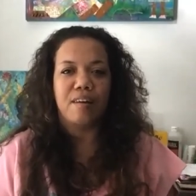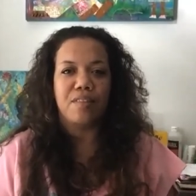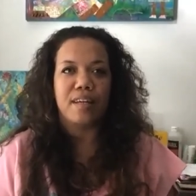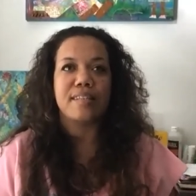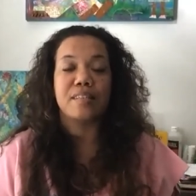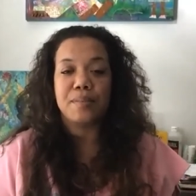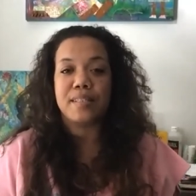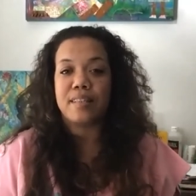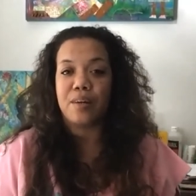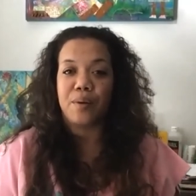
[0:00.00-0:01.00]
the
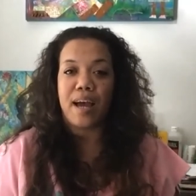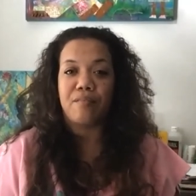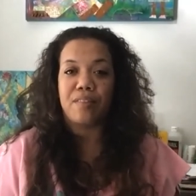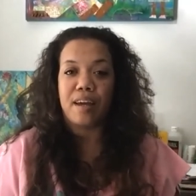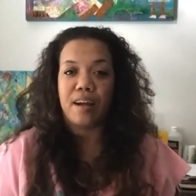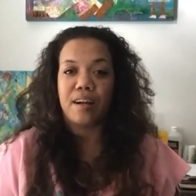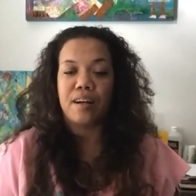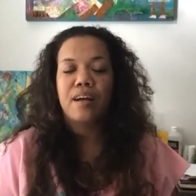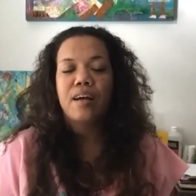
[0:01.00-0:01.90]
exhibits that they would have there.